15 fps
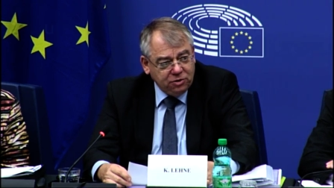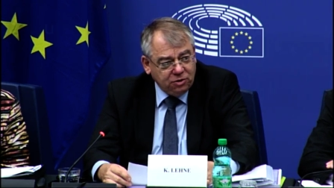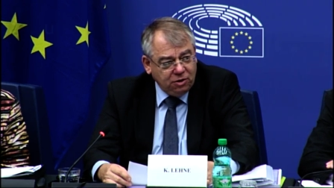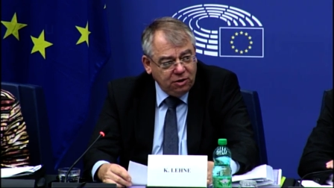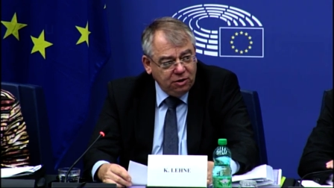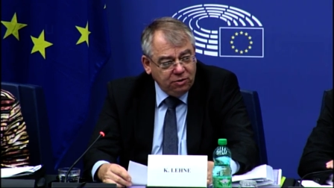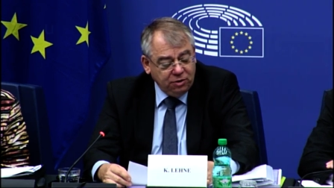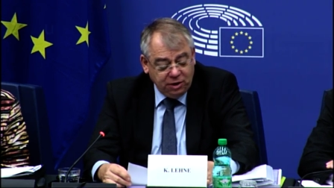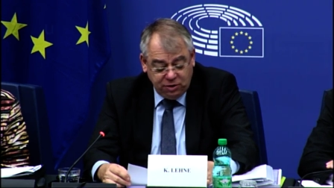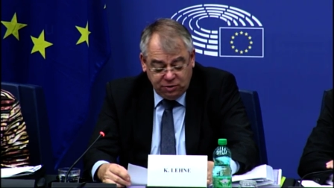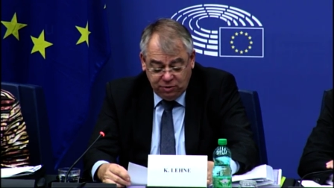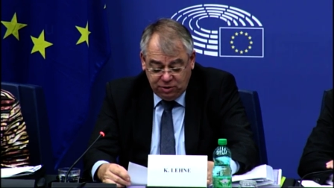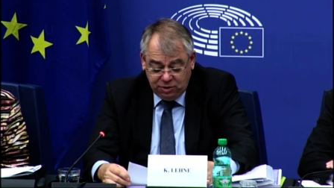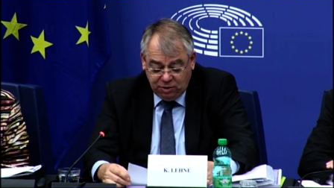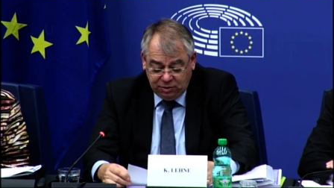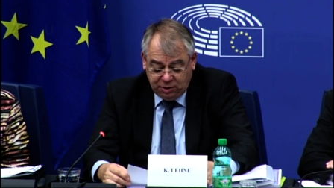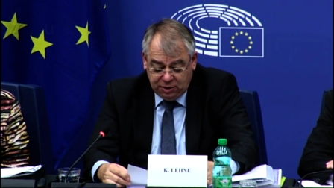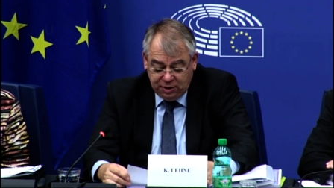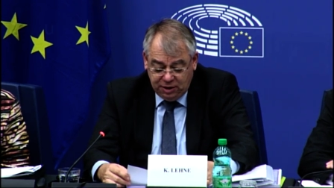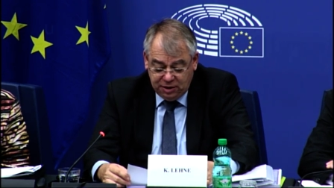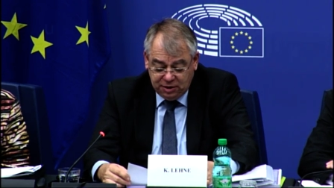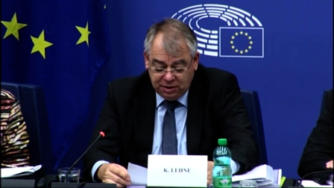and of course, uh,
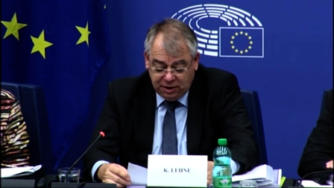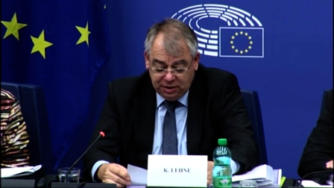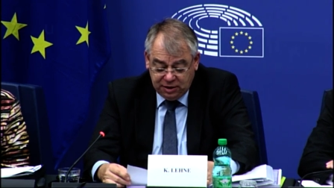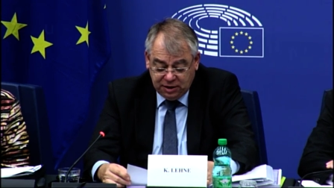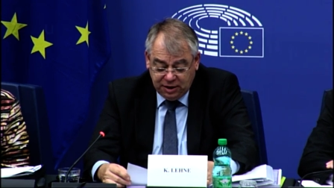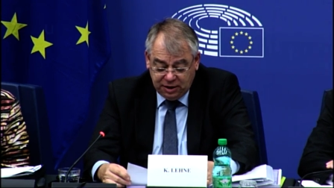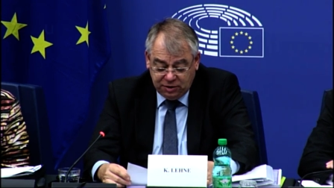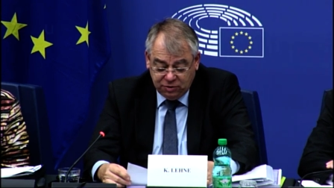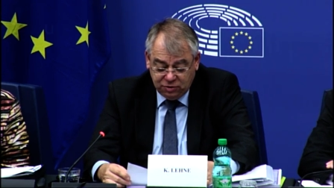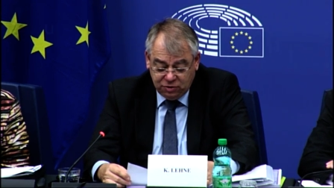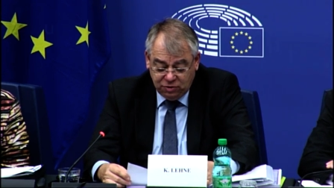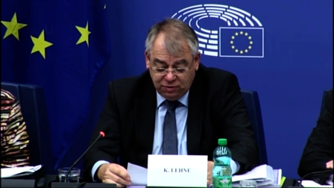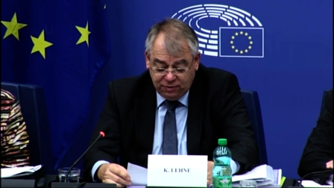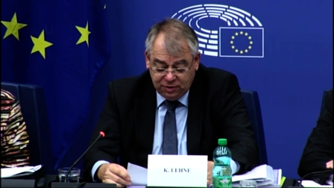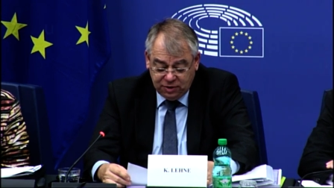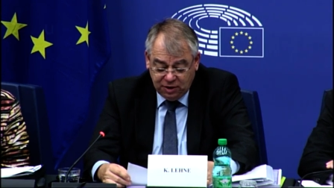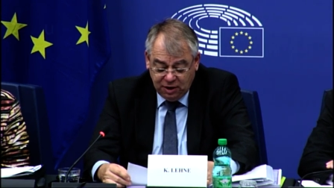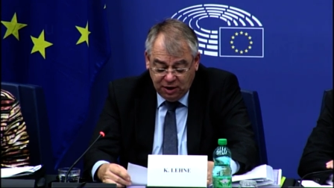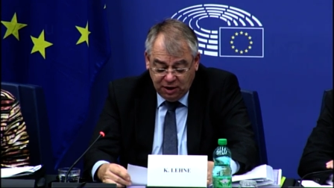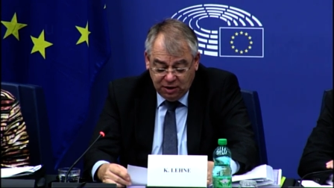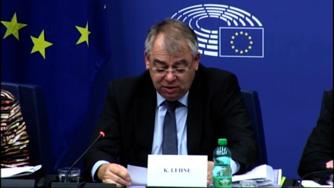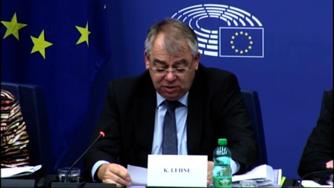we should say to the
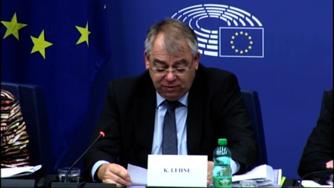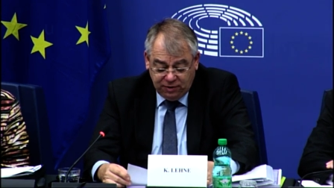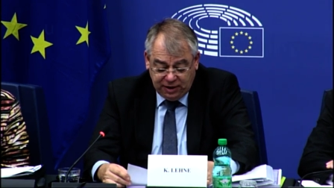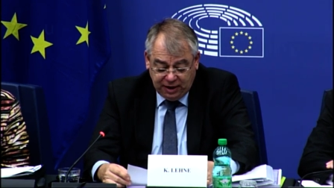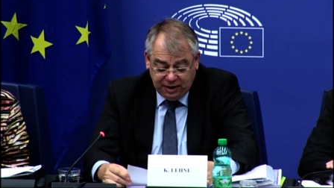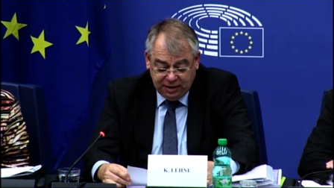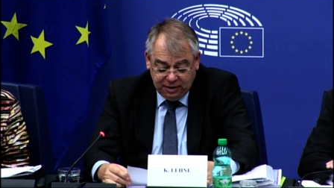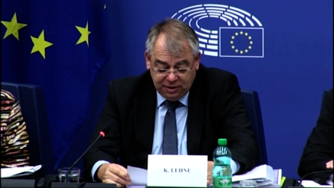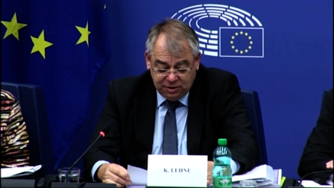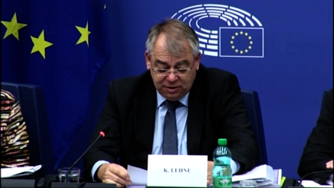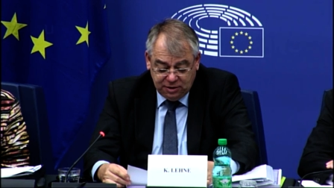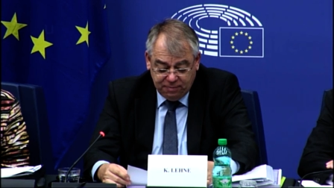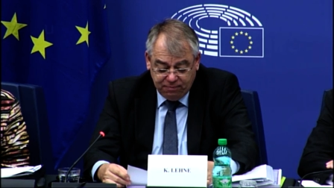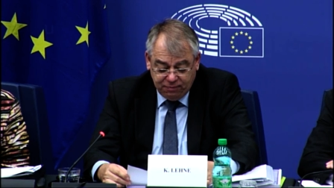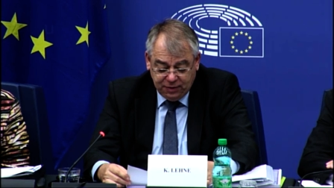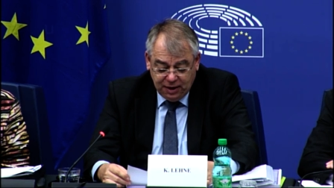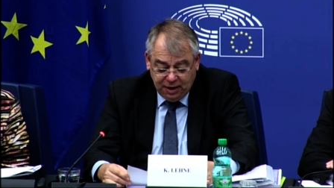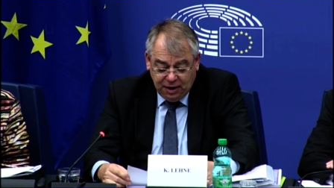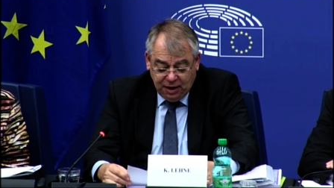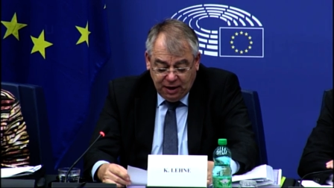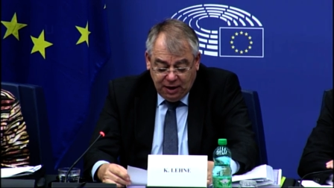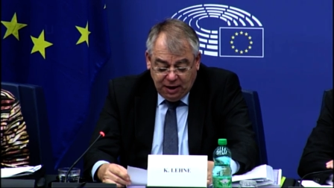Parliament uh, in its control
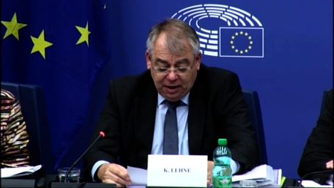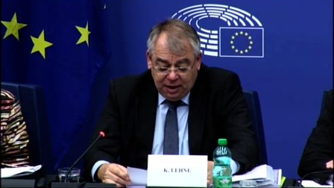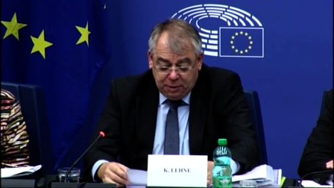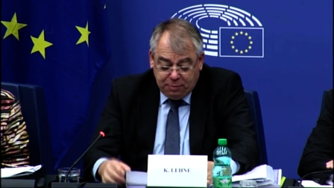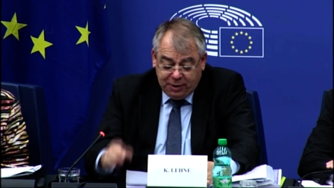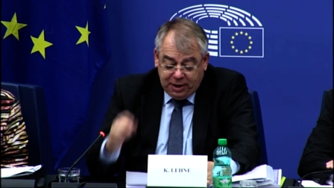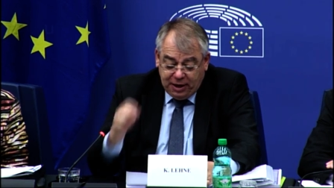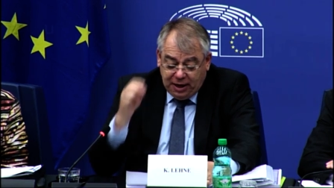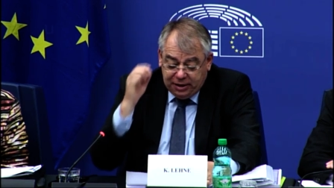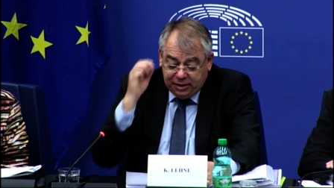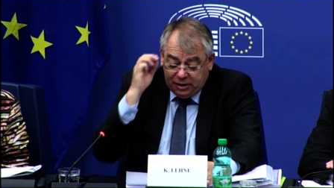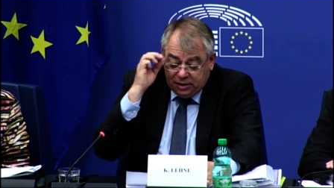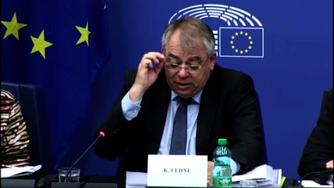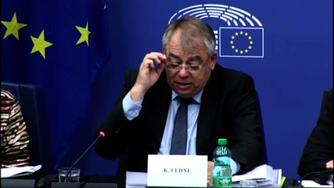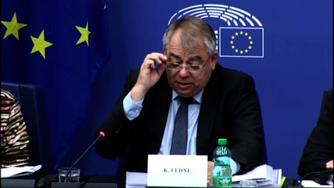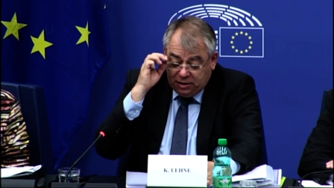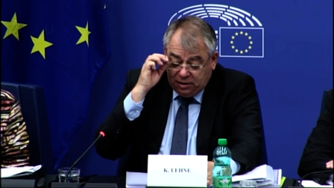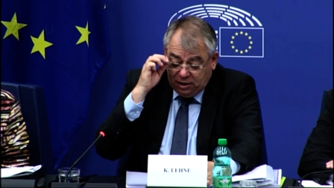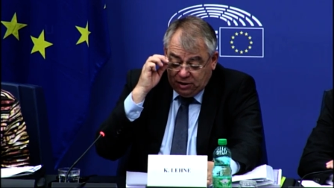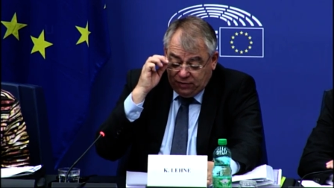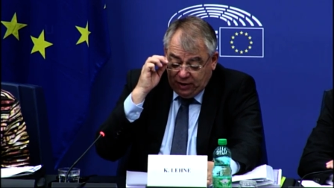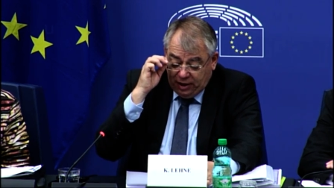activities and the activities of
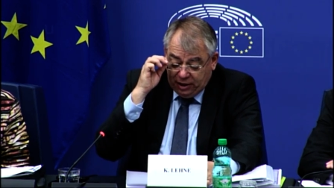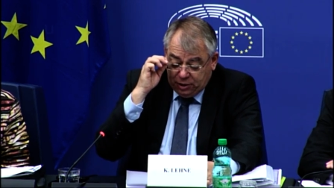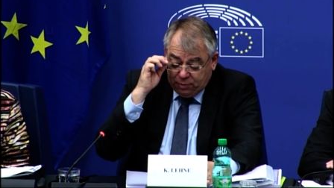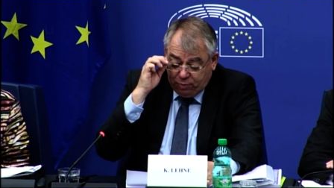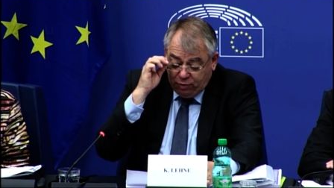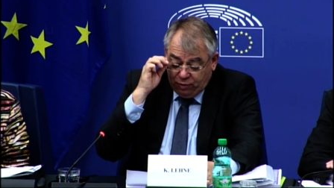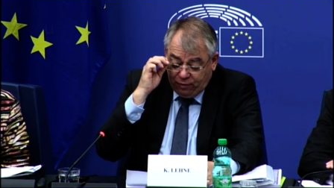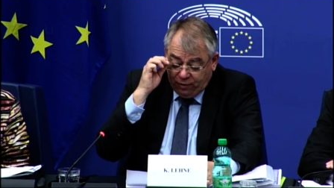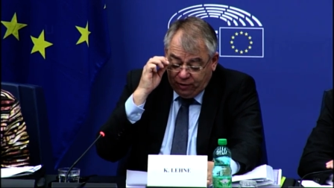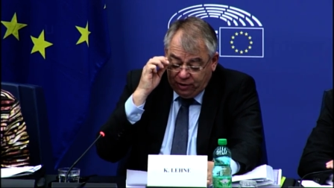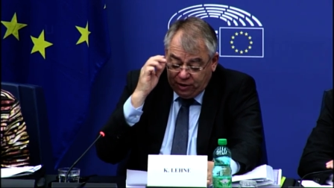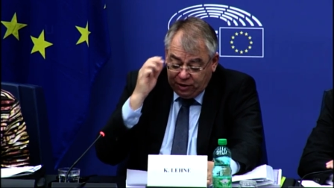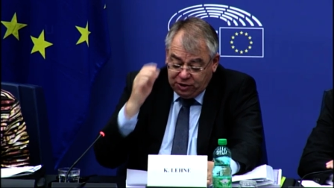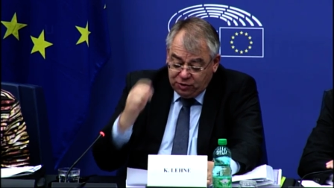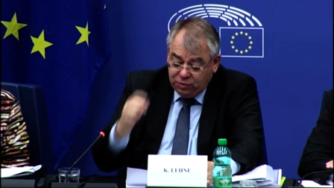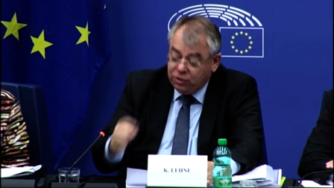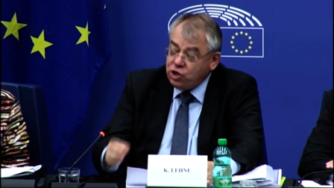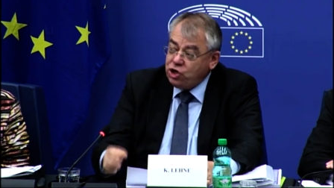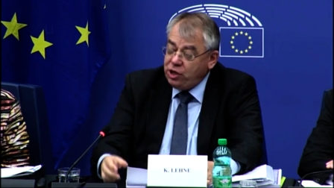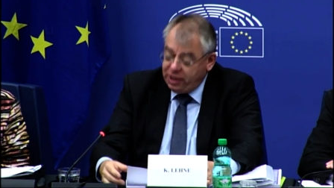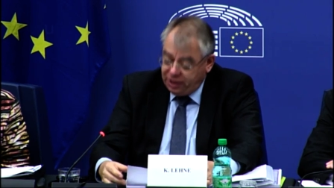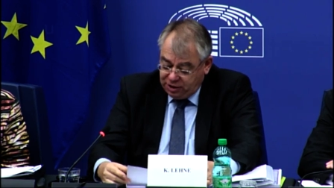the Court of Auditors.
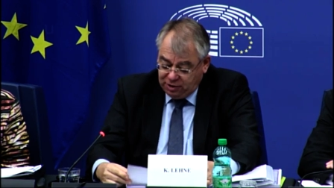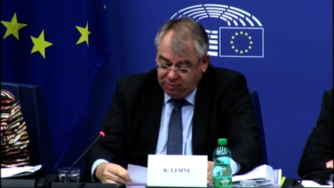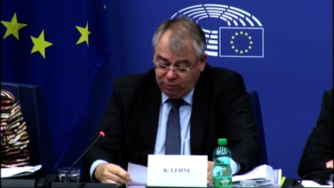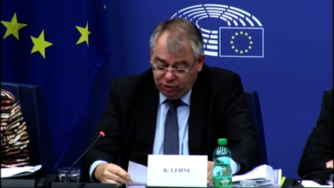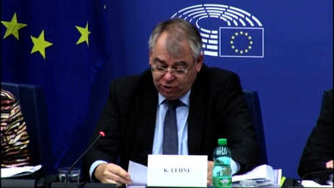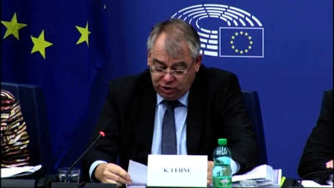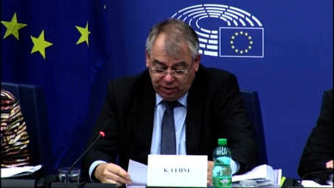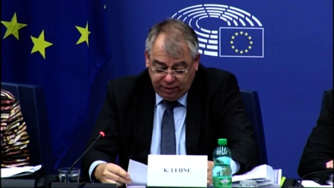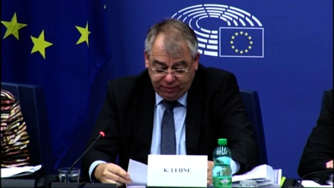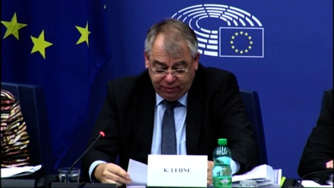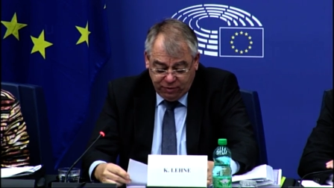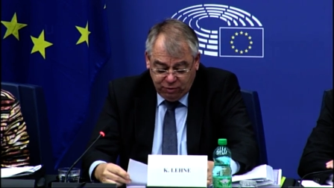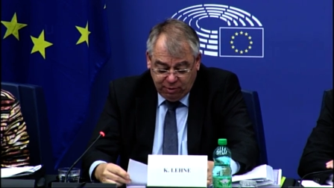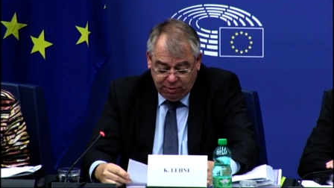I believe